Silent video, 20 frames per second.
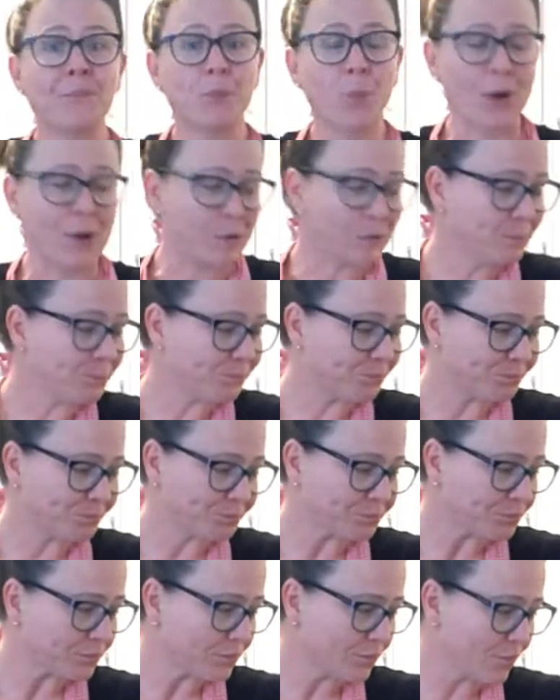Well,
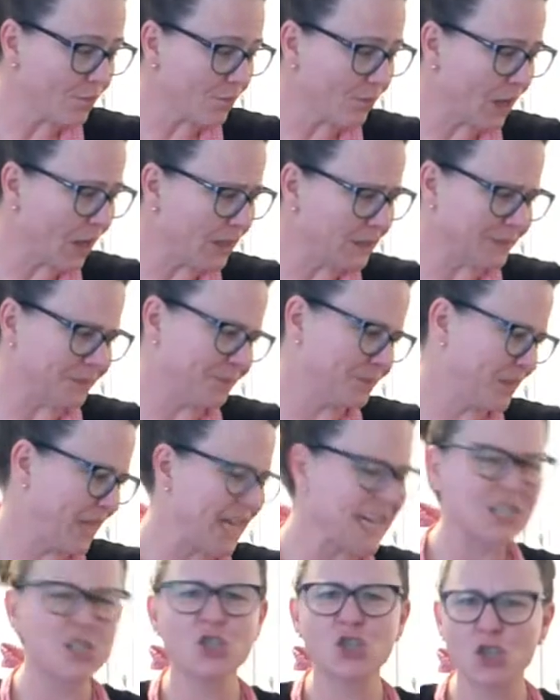
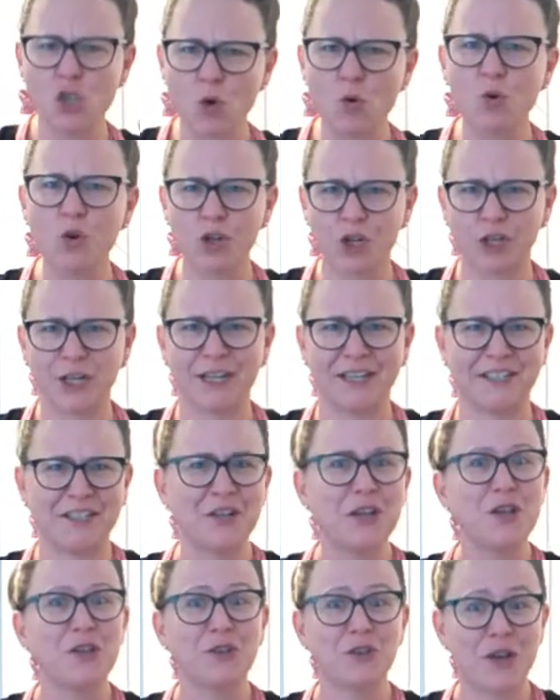that is so good.
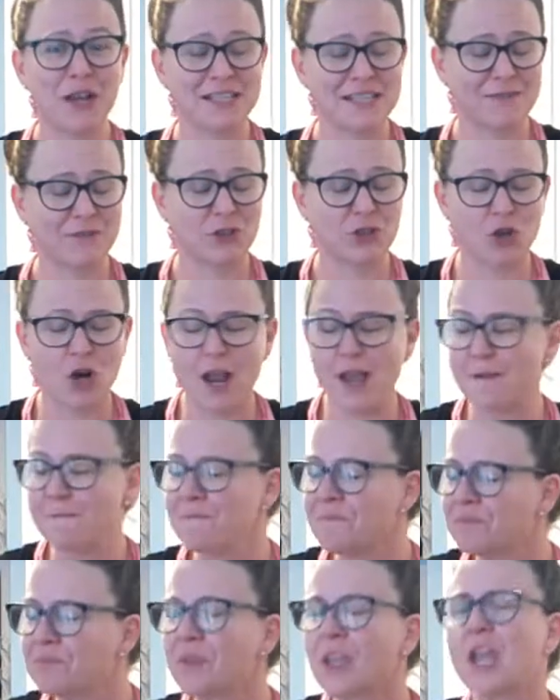You guys have to try
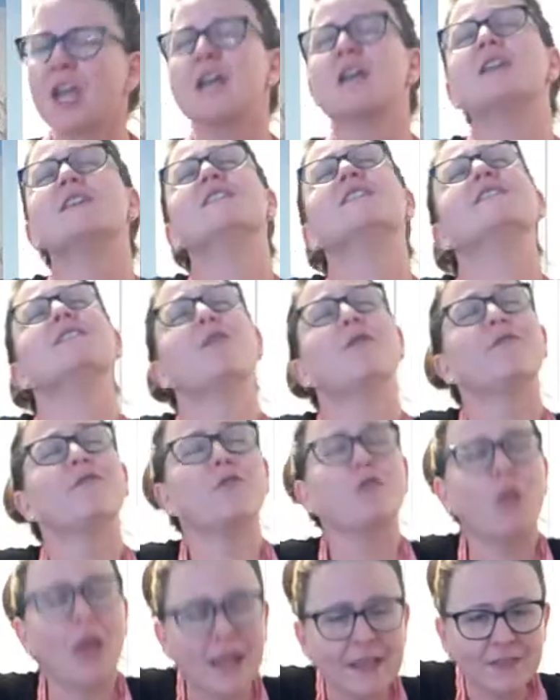it. So if
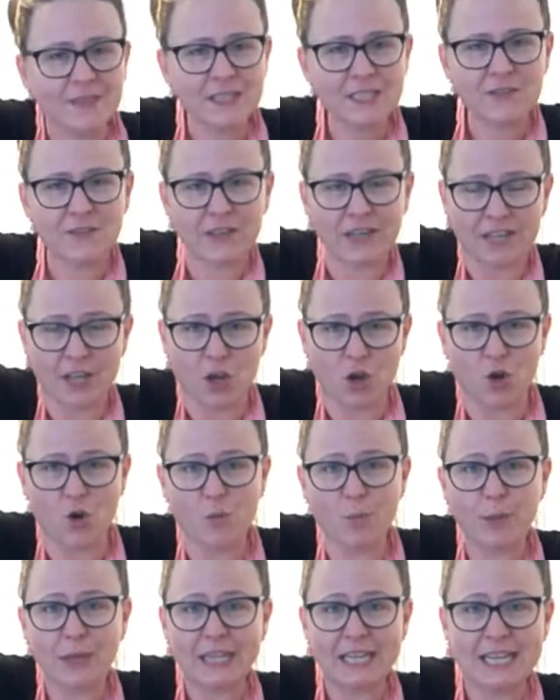you like this video,
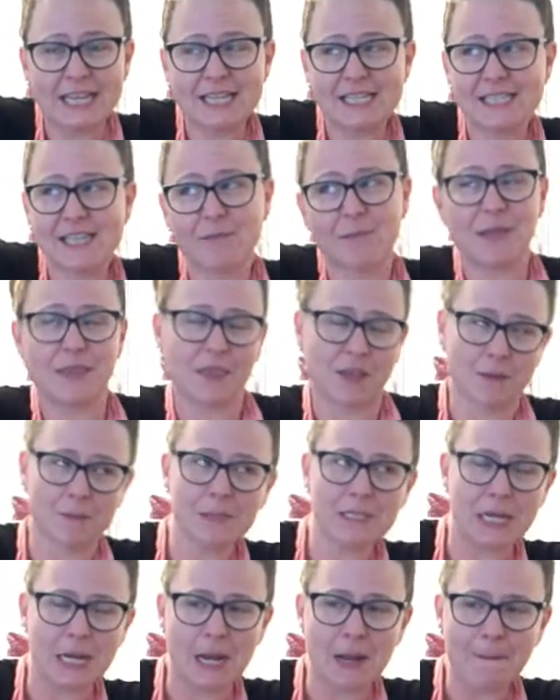please give me
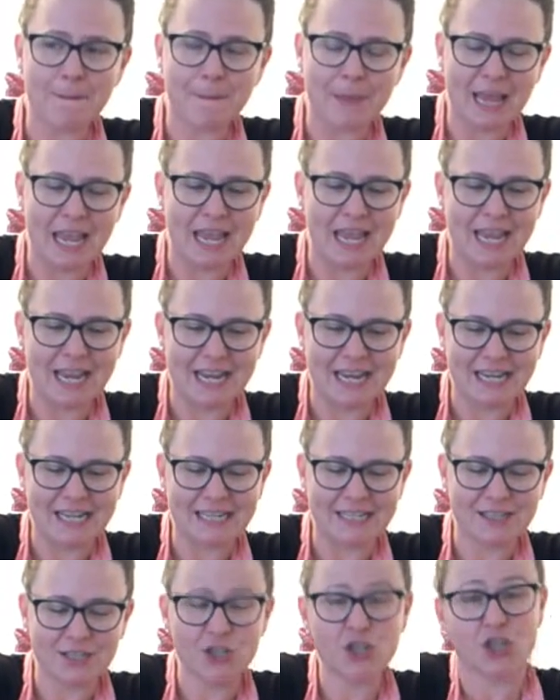thumbs up
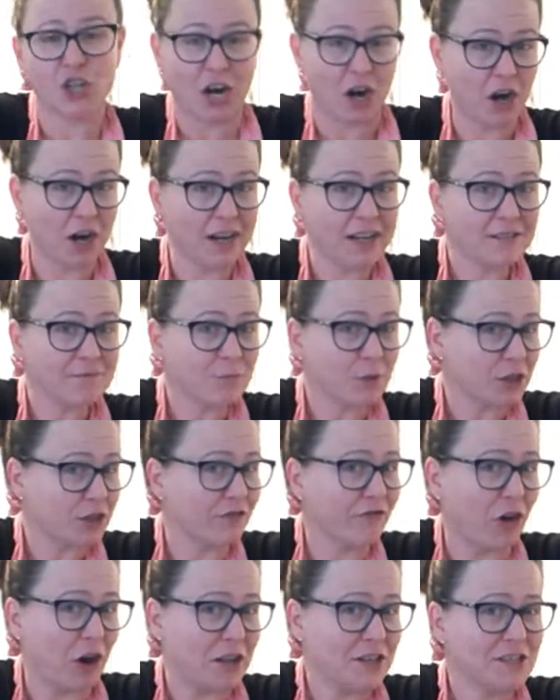and share it with your
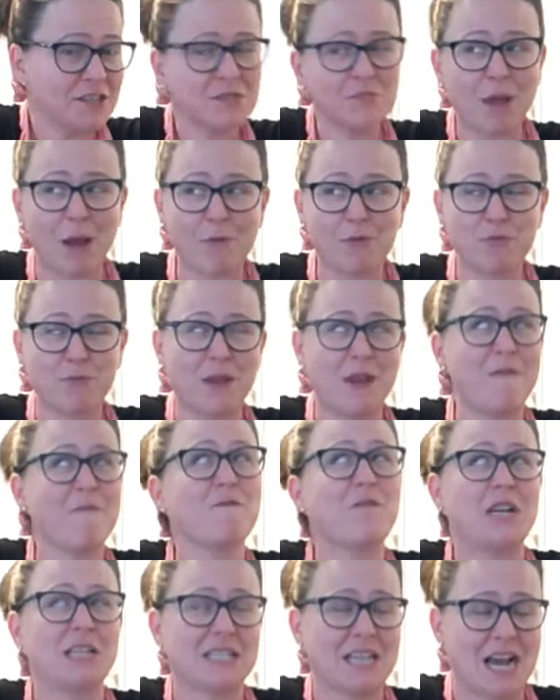friends. That would be
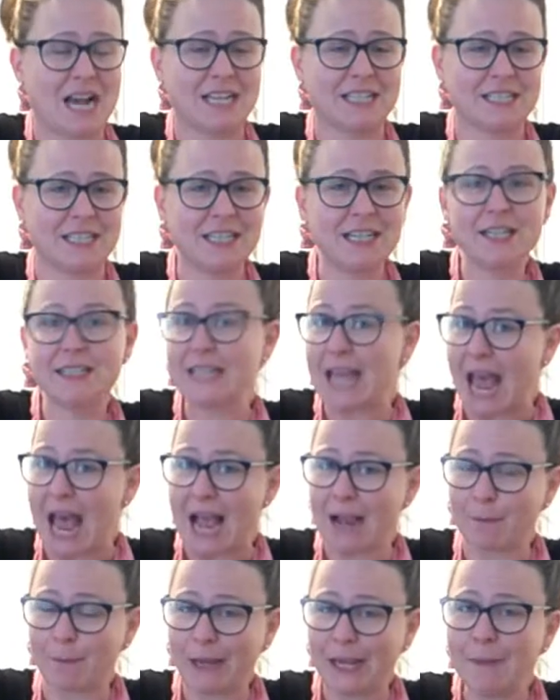fantastic.
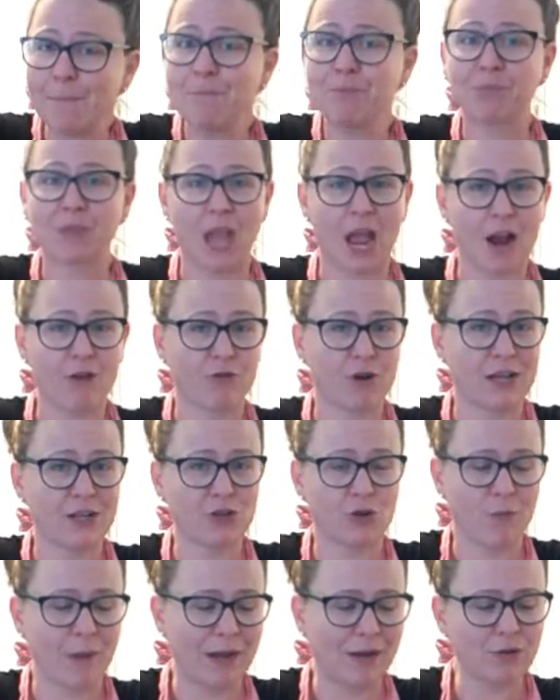Tag me at
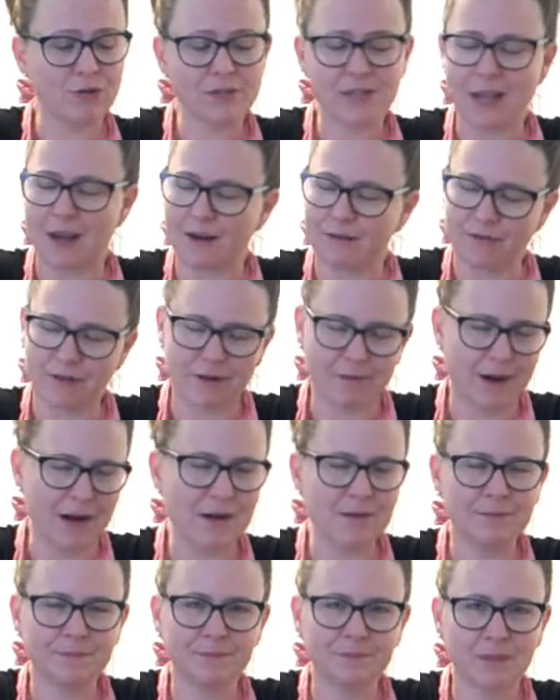Jo Michaels
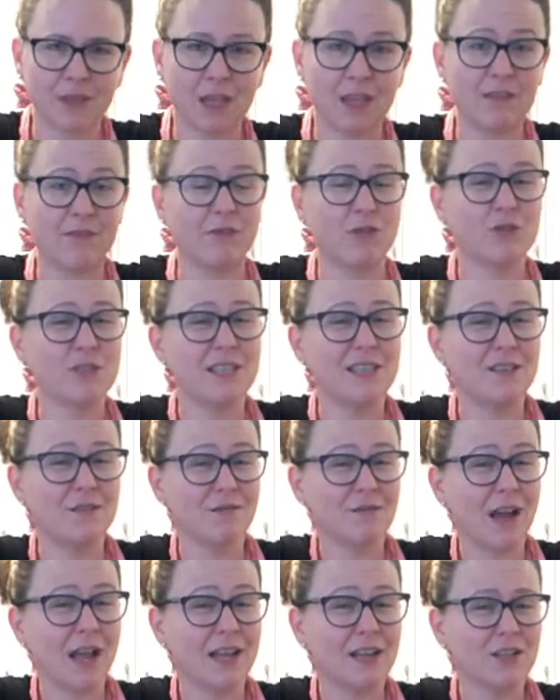everywhere. If you see the
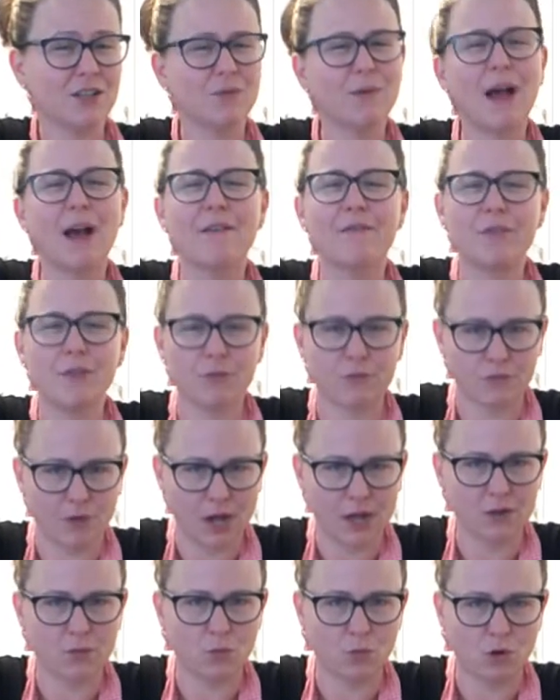right, you have the
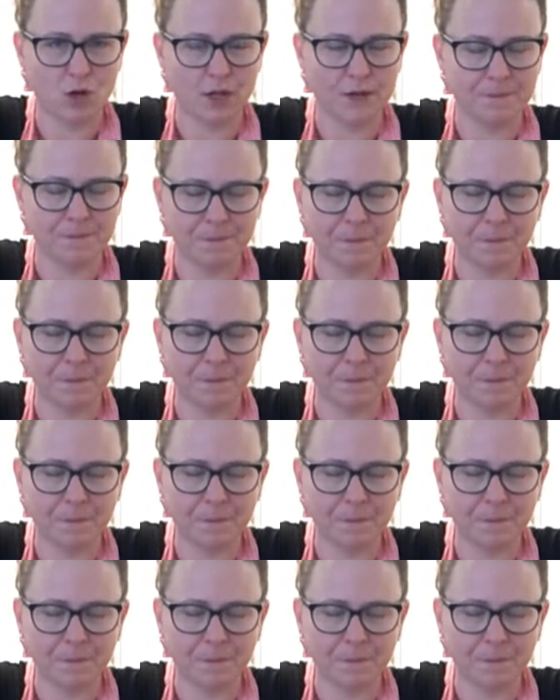right one.